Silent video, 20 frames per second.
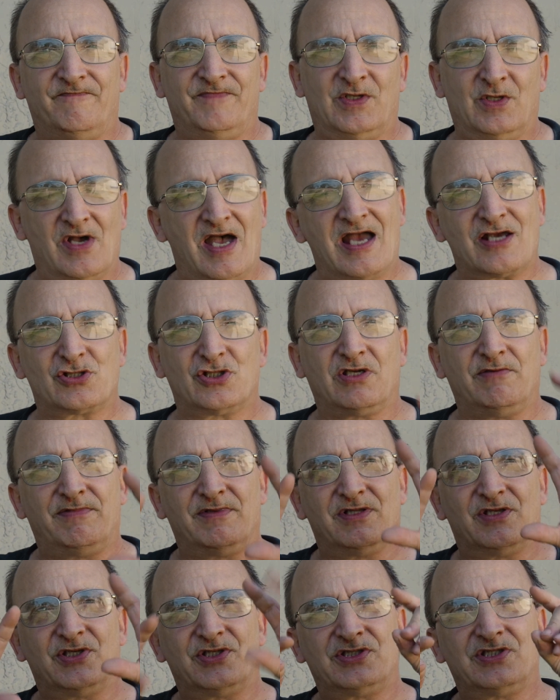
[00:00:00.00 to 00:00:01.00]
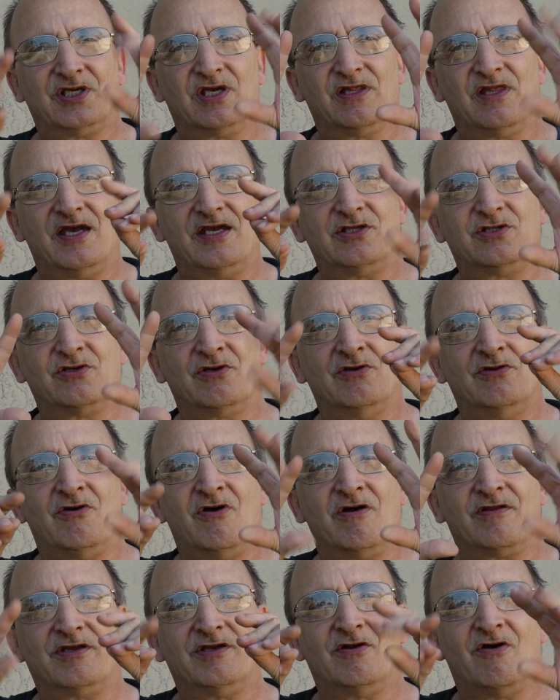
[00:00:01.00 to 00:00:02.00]
You'll actually be able to see a light turn
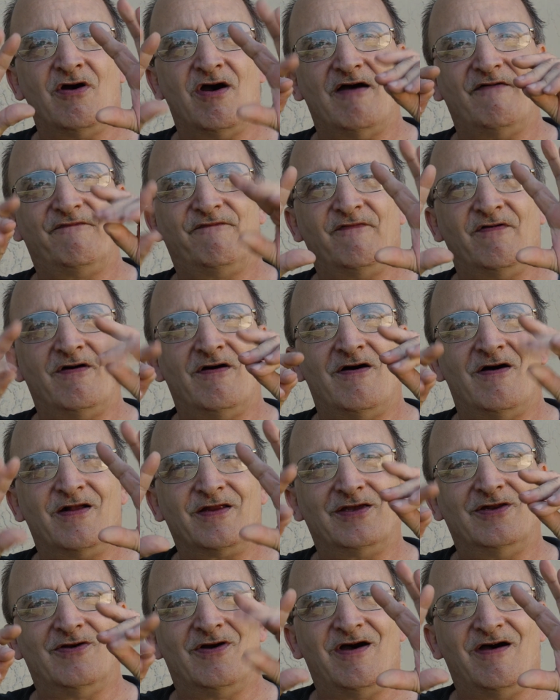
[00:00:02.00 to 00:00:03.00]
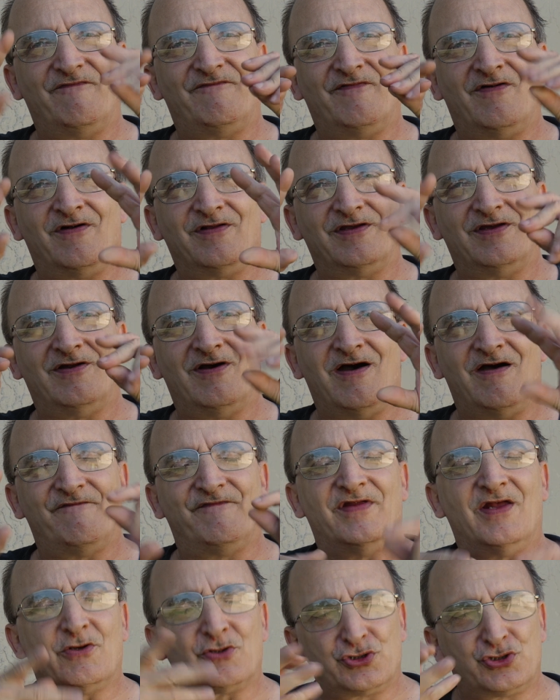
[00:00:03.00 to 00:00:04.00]
on and off, on and off, on and off,
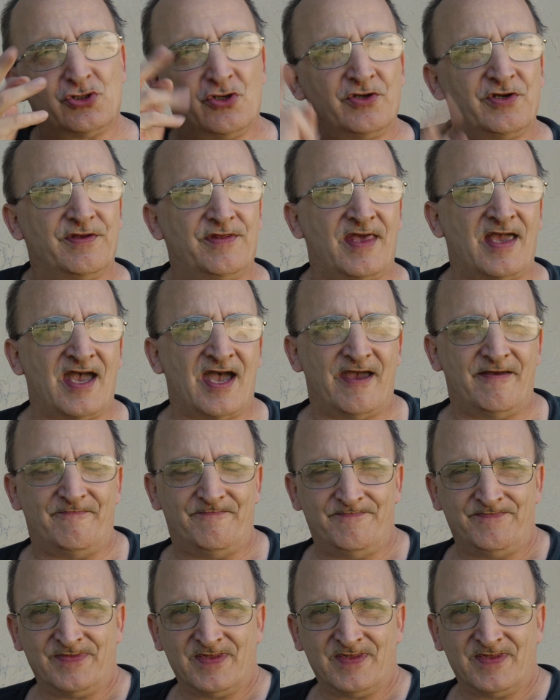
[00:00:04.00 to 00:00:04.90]
and I'll show you that